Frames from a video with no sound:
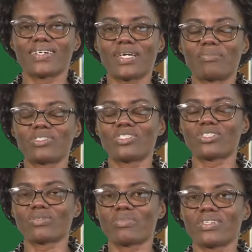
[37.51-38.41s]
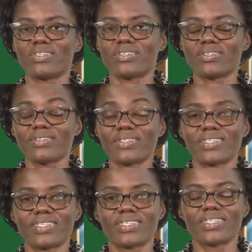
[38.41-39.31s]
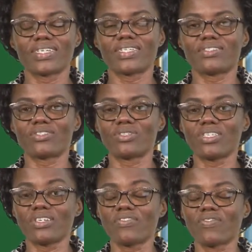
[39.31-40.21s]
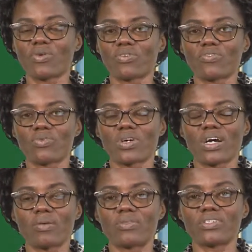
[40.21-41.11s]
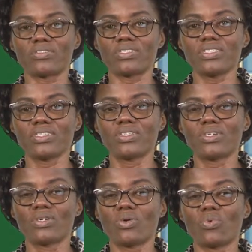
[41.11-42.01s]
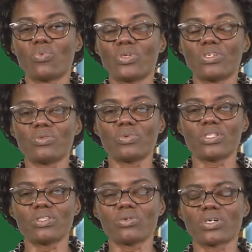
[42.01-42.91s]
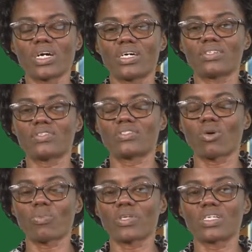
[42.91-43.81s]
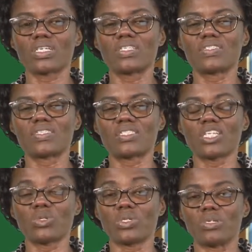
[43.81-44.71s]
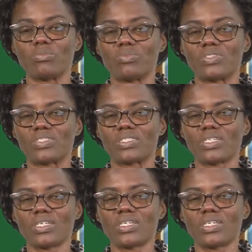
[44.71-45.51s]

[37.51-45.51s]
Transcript: I am teacher Melinda, and today for vocabulary we will look at the topic synonyms.